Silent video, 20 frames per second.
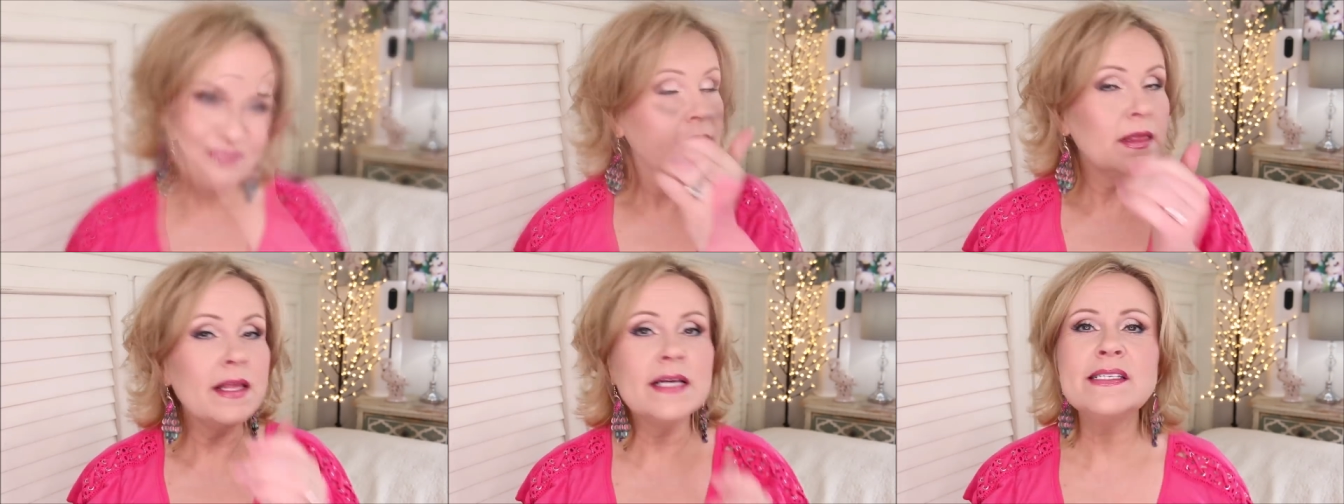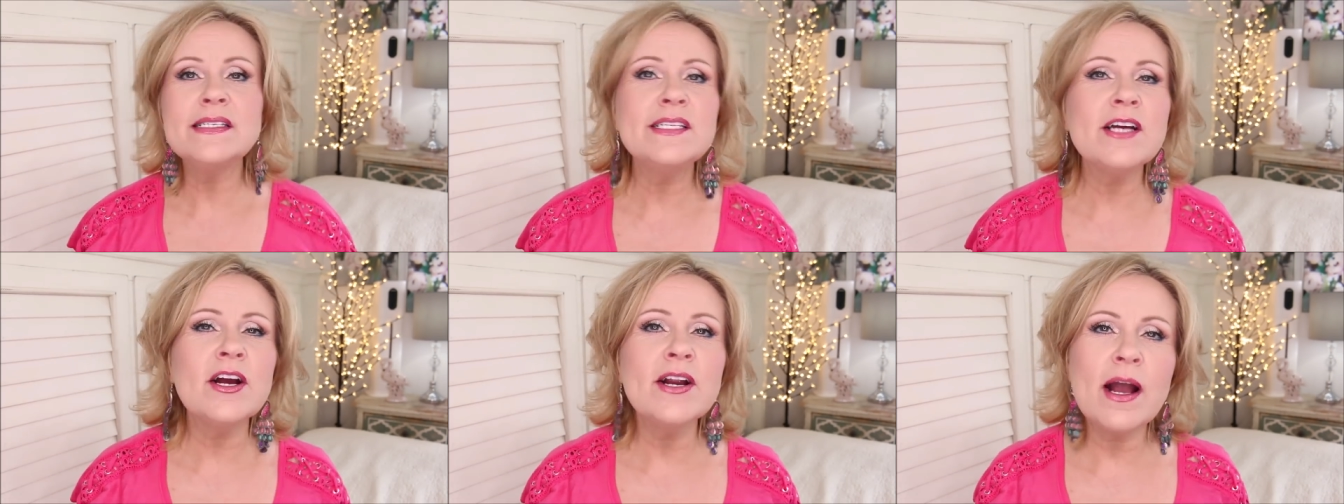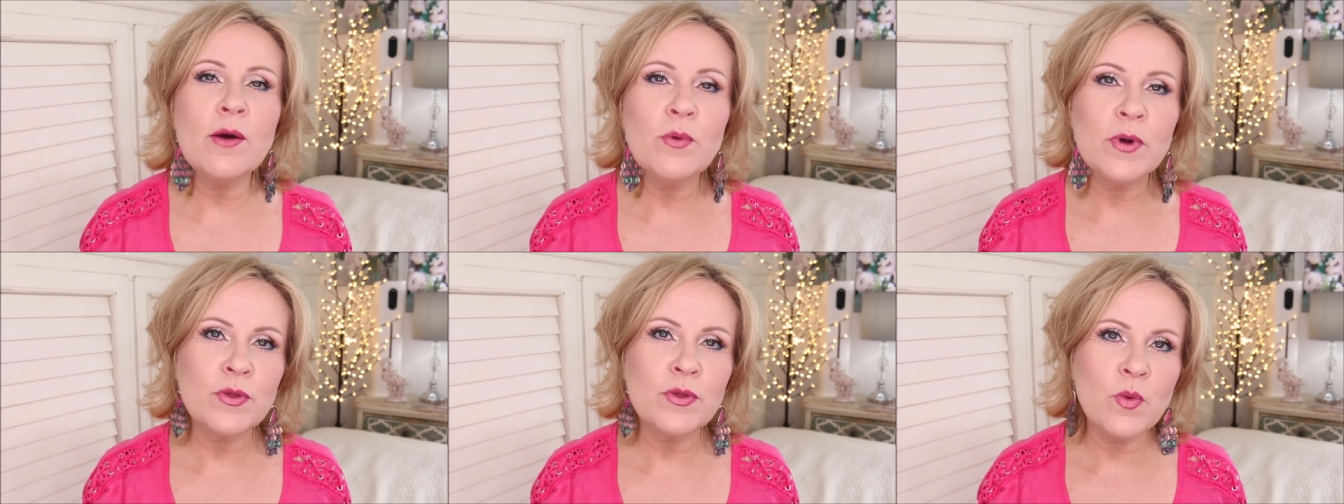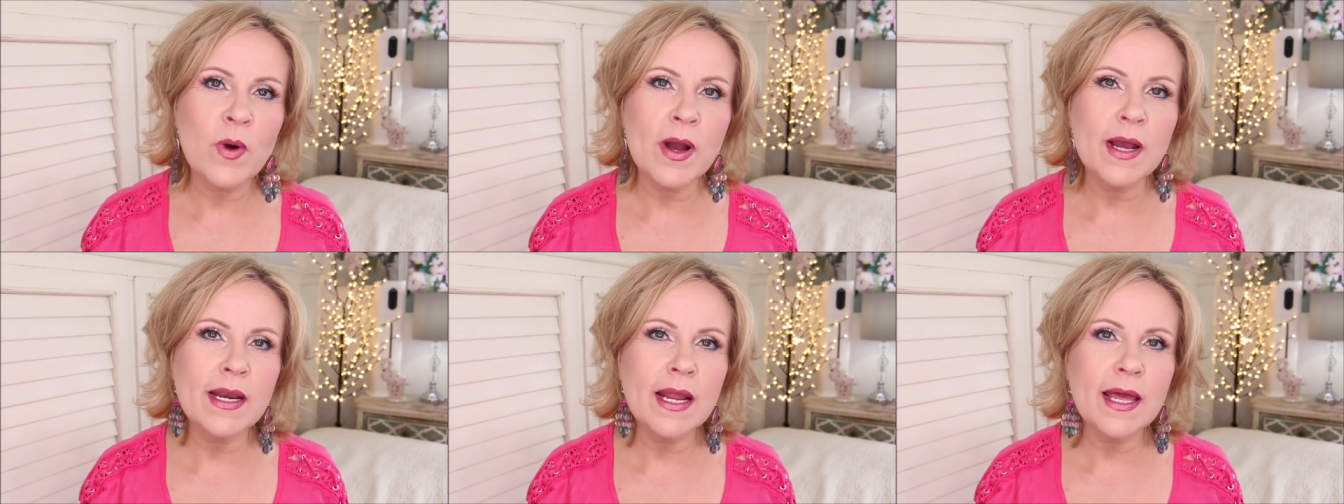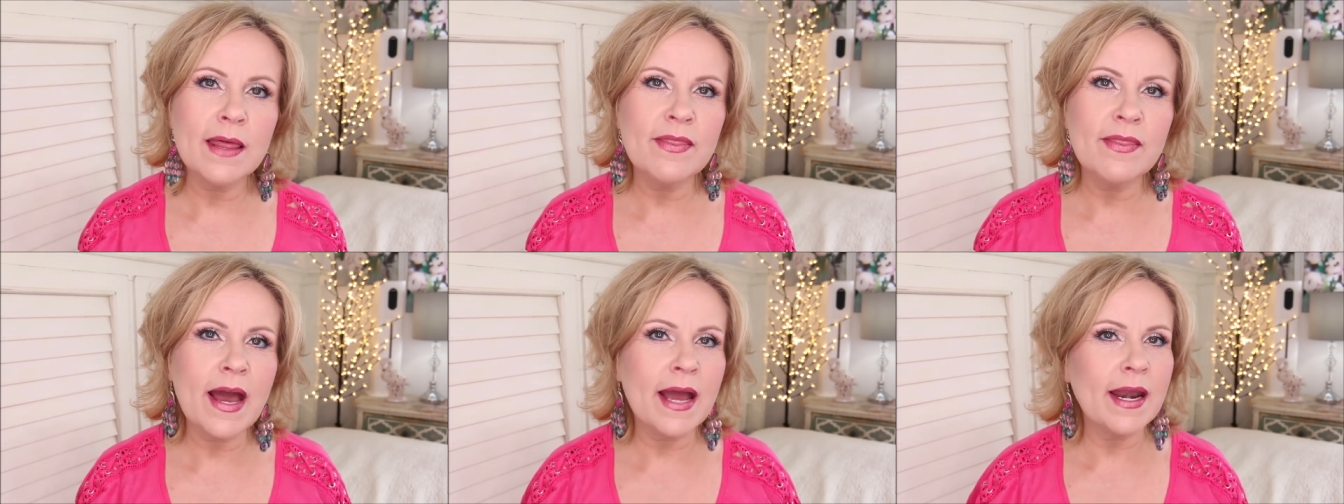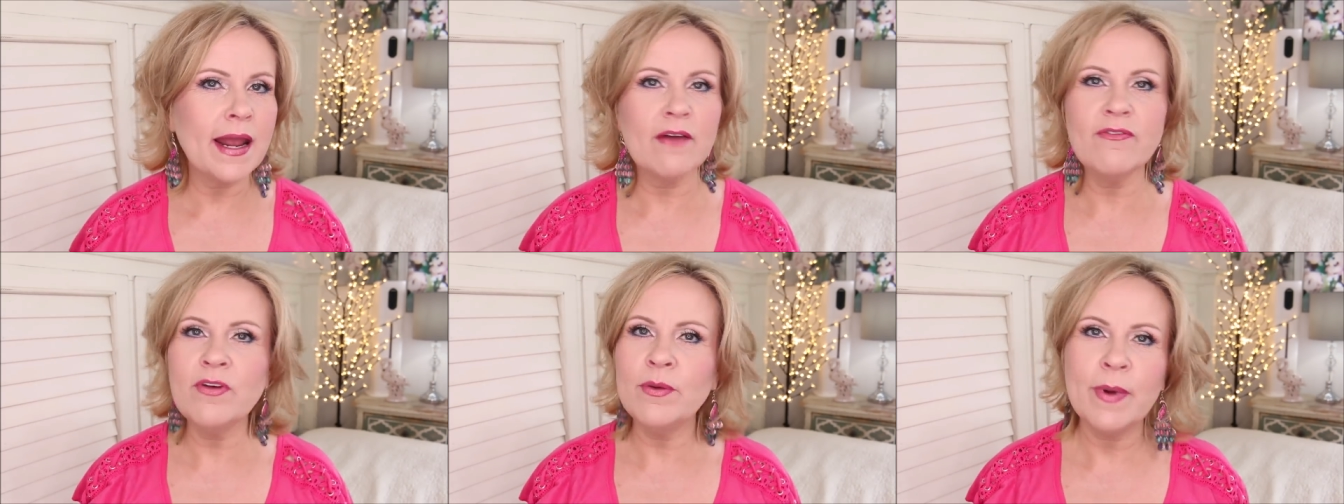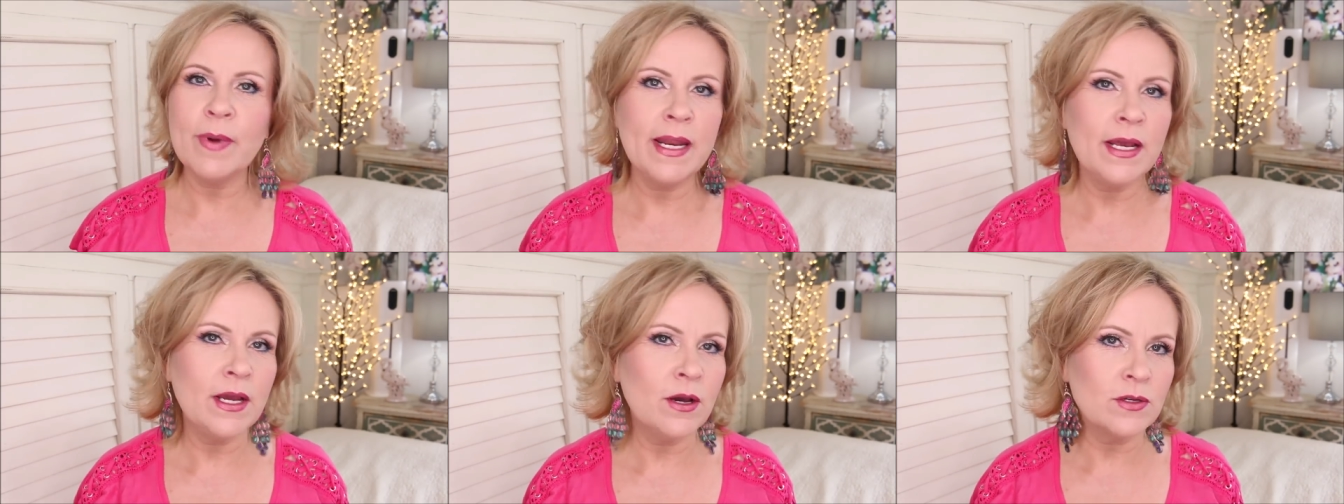Let's start out with one that
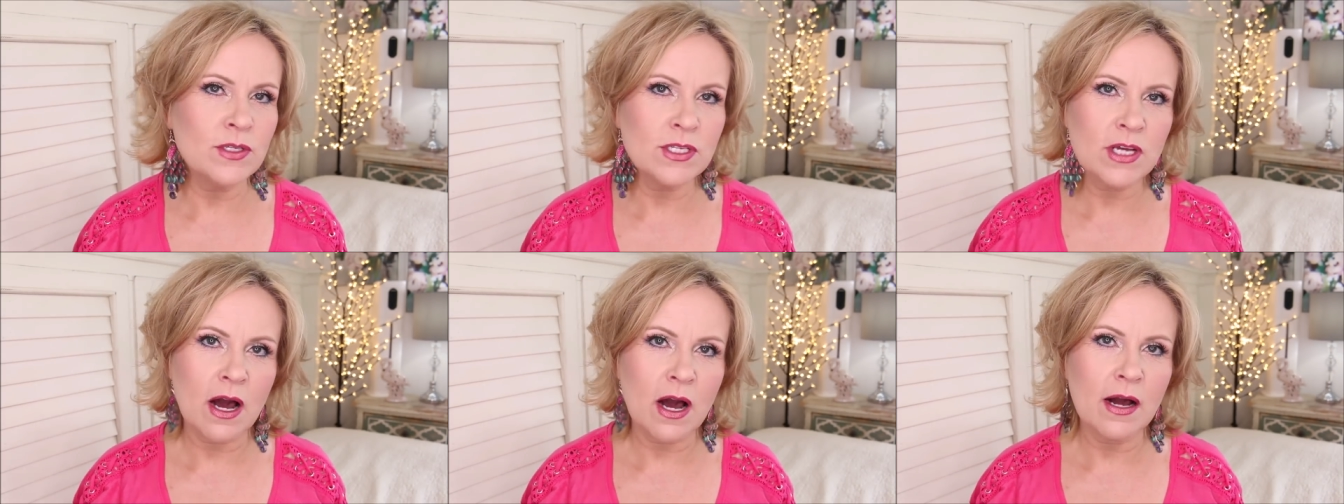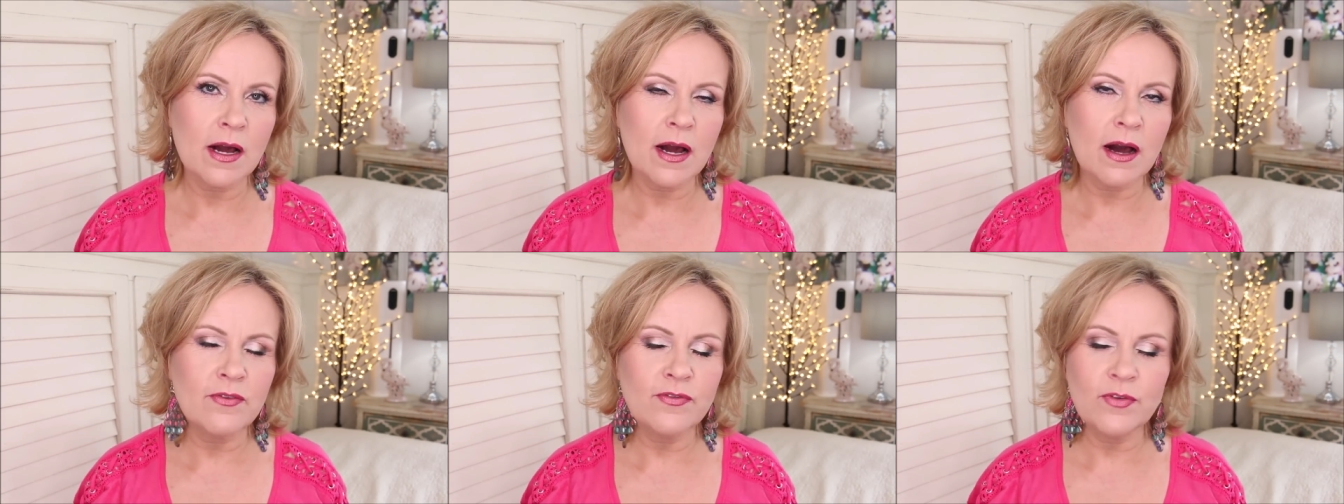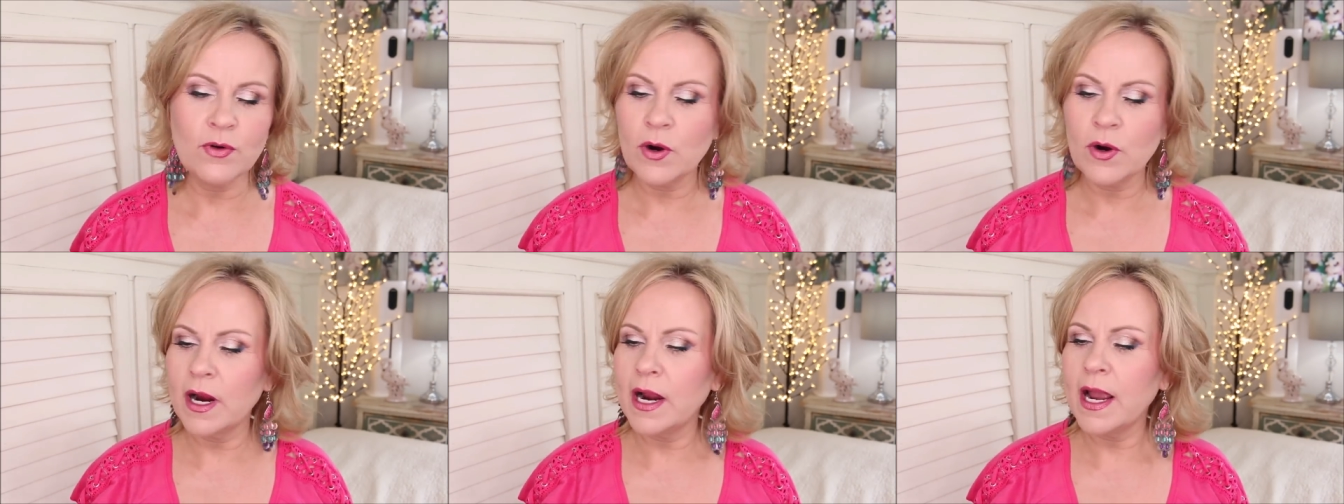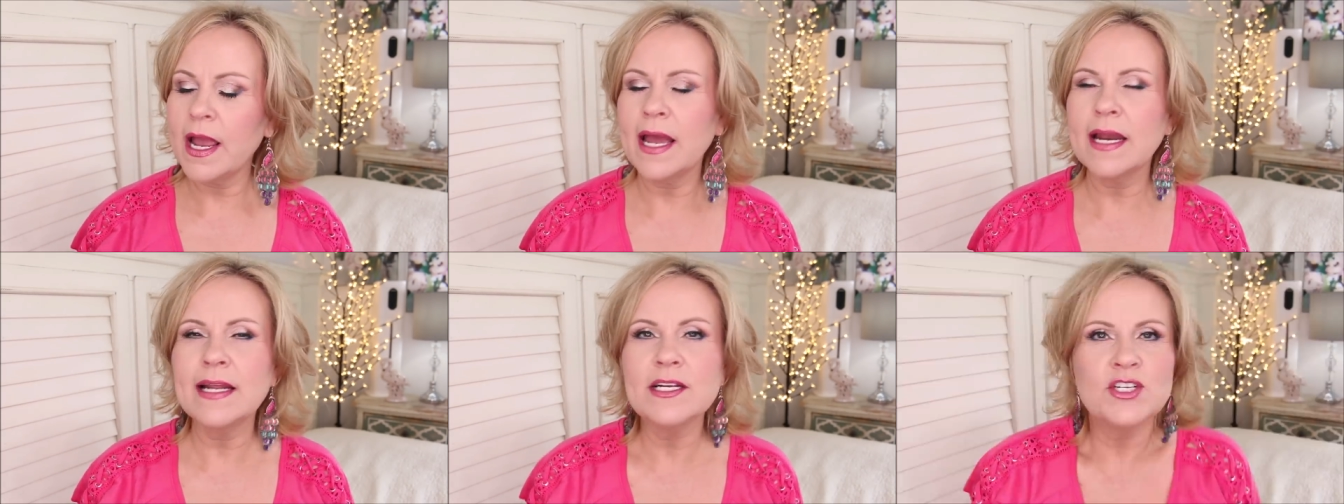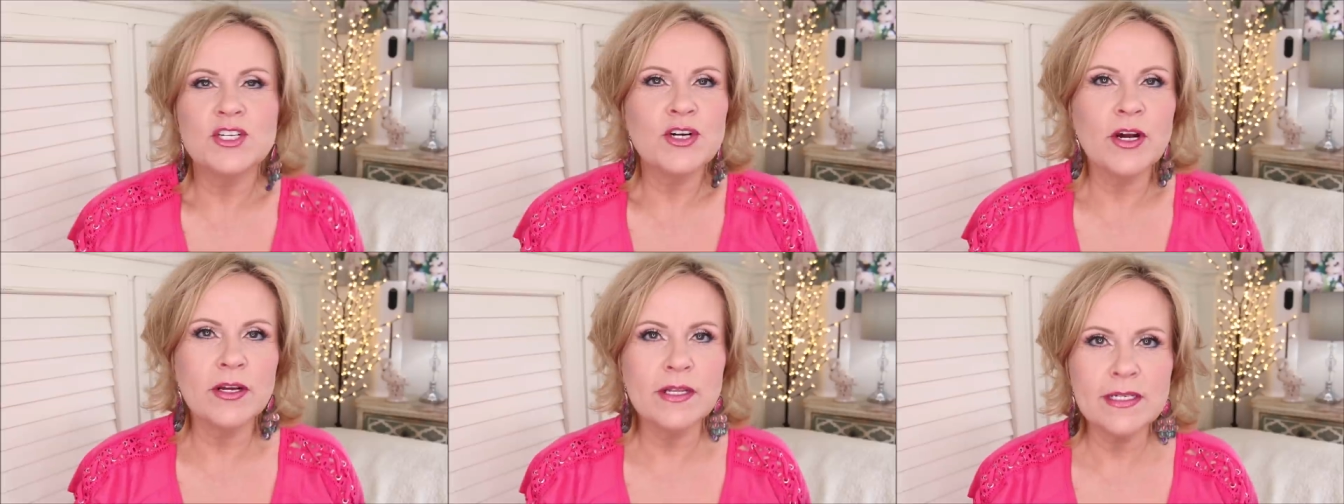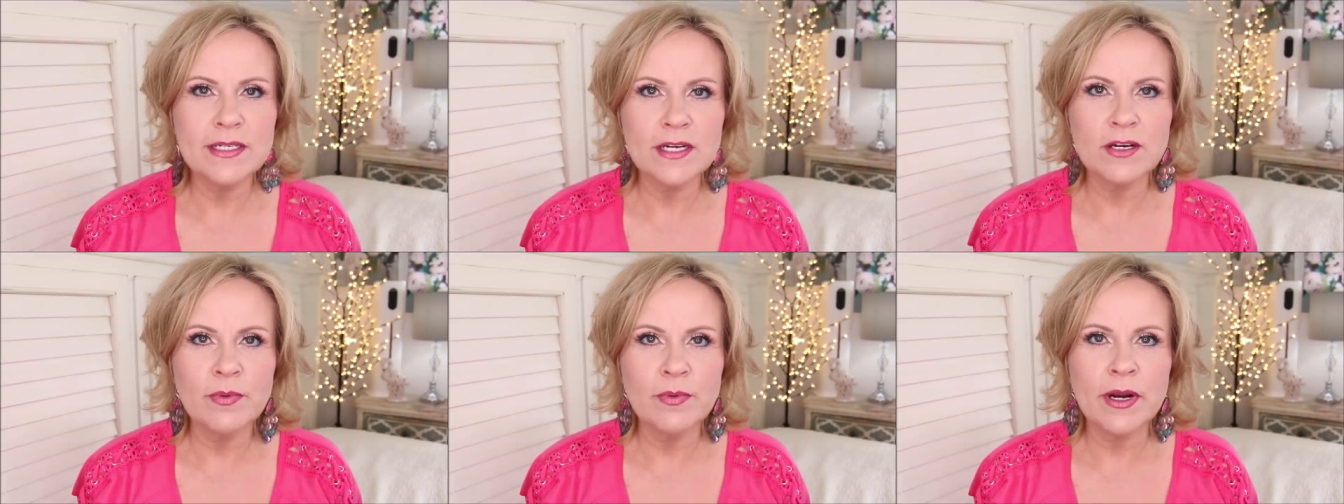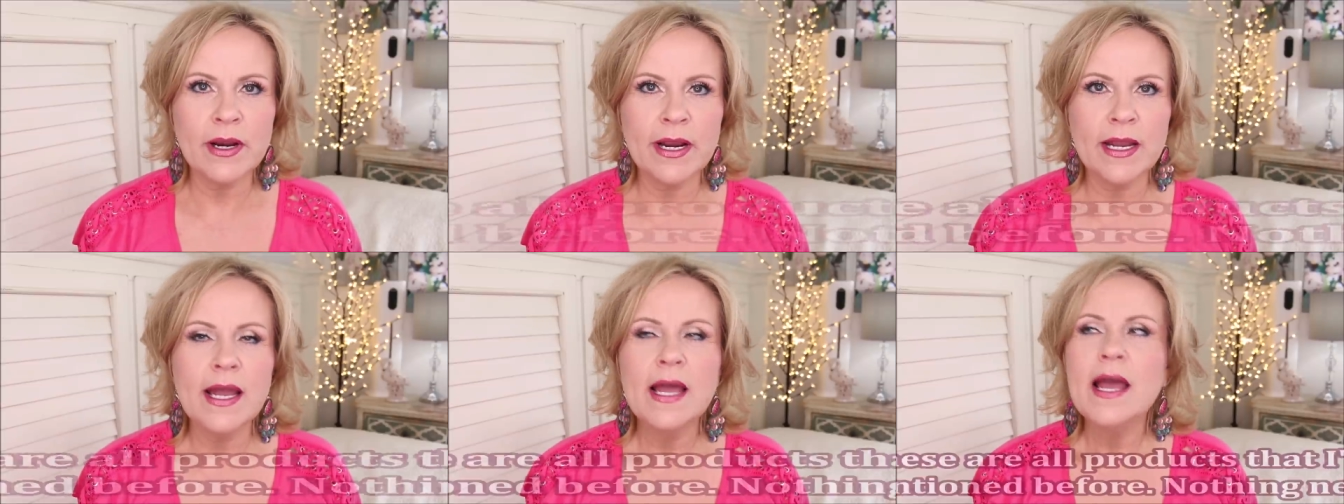everybody goes gaga for, and it's Charlotte
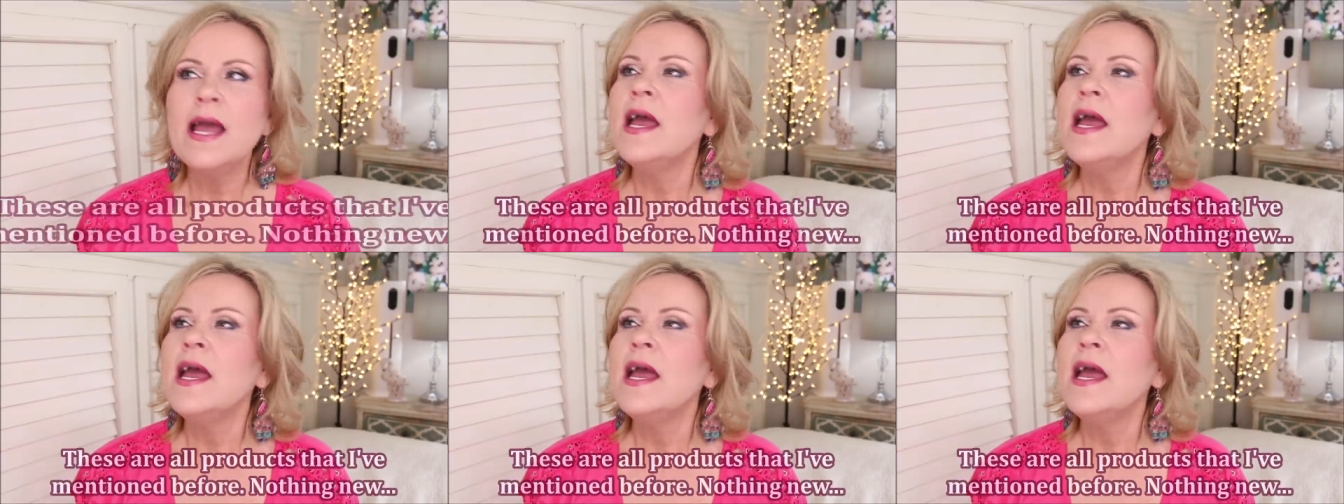Tilbury.